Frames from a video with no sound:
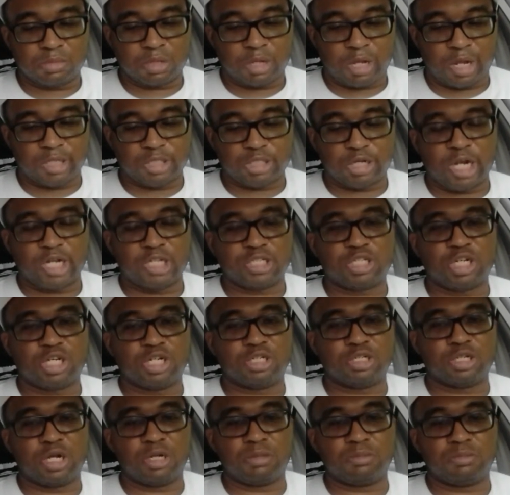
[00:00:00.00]
I tried to
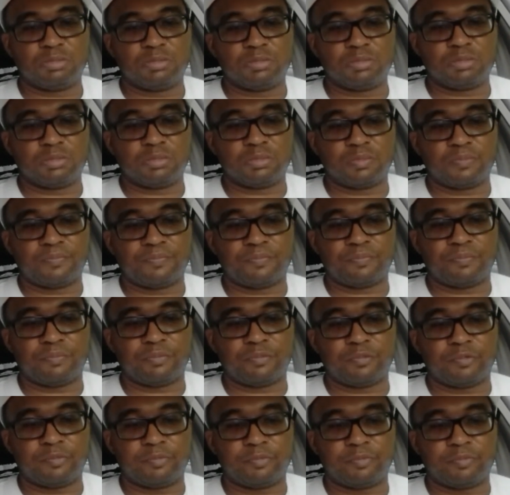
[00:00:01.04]
turn up.
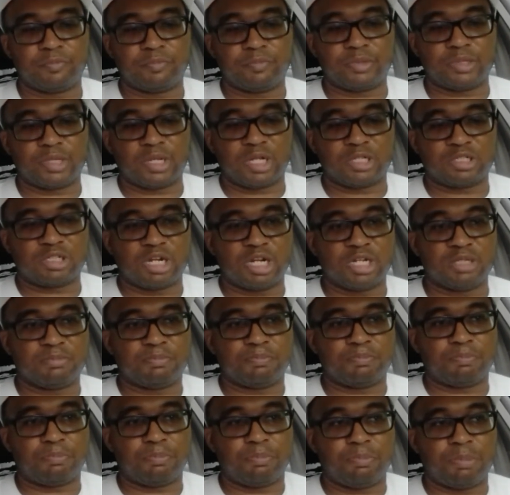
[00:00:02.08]
I tried to
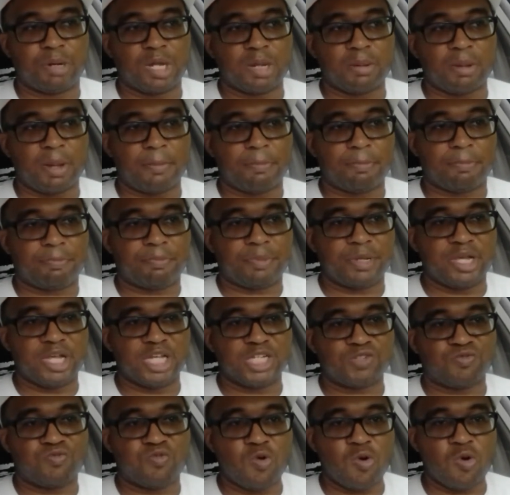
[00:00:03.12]
play my
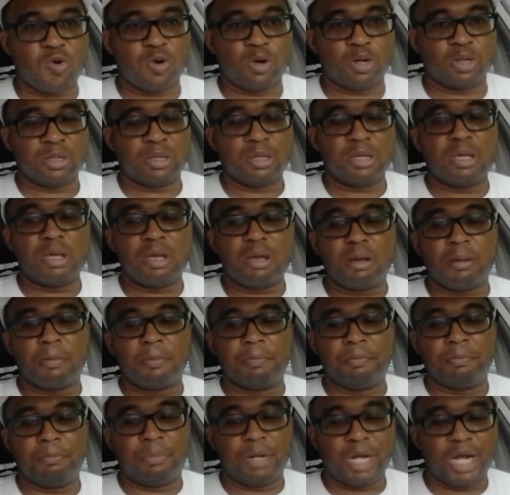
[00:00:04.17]
PS4,
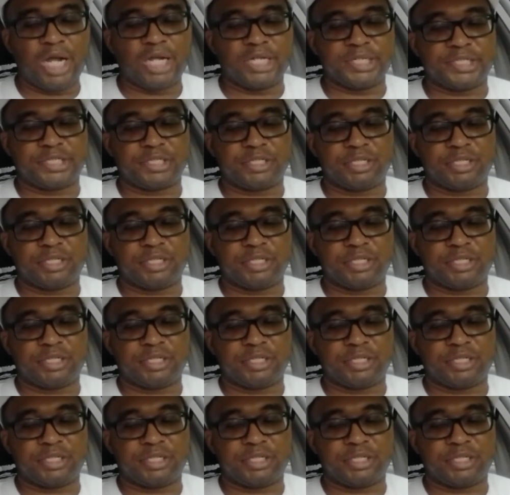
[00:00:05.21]
but